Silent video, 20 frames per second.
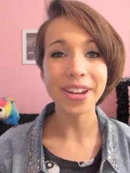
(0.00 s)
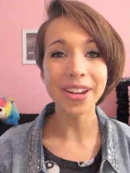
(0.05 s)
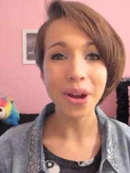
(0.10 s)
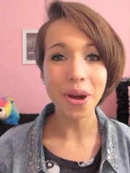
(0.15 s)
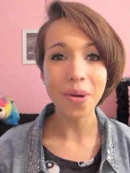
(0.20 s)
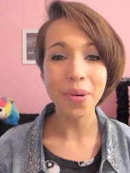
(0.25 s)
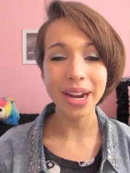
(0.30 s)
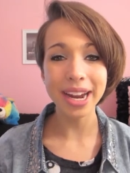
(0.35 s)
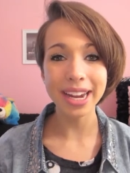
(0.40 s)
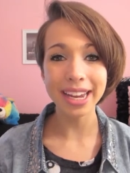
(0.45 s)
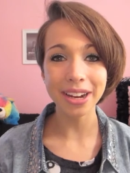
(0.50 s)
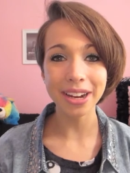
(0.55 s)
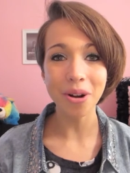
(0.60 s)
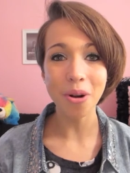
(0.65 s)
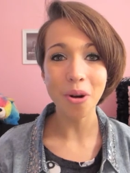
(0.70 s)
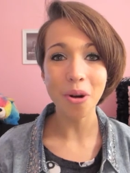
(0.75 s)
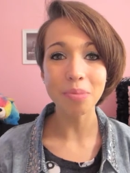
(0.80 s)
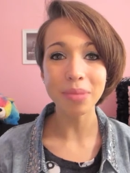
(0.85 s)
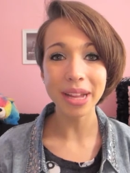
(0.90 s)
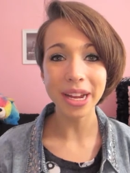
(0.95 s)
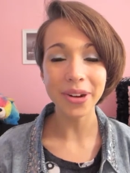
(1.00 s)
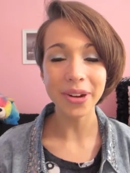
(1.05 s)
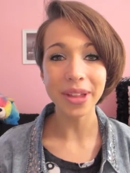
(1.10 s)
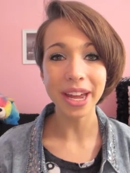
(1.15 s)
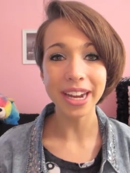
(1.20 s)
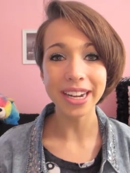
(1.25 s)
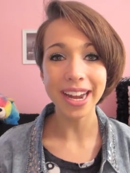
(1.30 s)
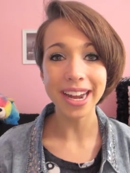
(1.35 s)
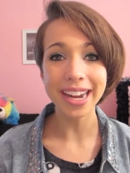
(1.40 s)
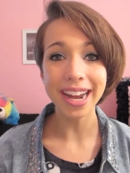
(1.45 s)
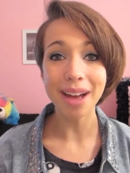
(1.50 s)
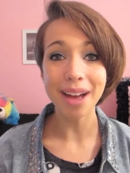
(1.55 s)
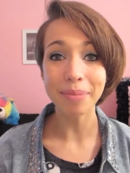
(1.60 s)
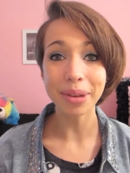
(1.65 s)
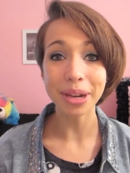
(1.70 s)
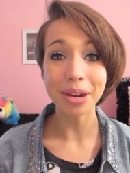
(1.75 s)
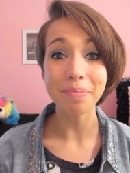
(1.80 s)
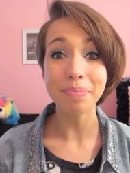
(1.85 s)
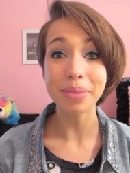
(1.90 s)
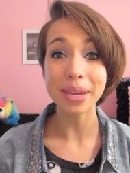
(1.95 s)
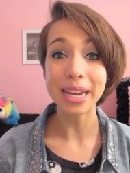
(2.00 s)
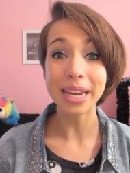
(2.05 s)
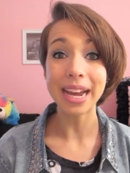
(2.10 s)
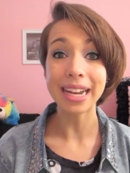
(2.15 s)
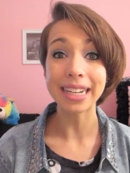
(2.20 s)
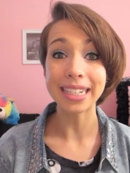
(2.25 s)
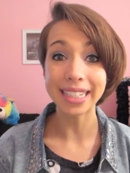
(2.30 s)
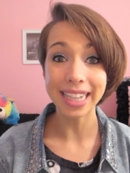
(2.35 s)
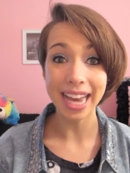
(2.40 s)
I know when I get home later that night, I'm gonna be